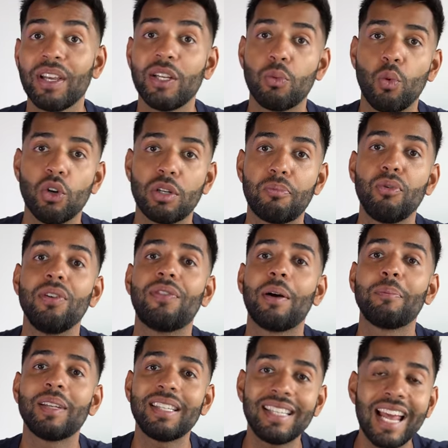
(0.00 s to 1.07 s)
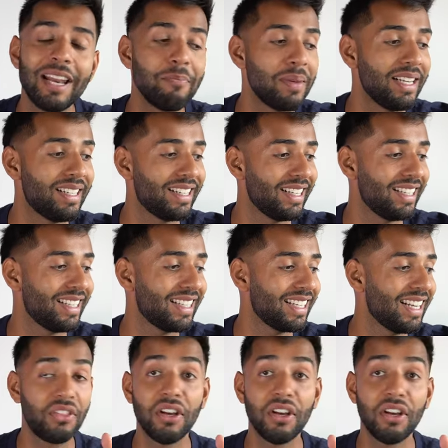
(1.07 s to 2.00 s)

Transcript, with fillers: is waterproof up to 10 meters.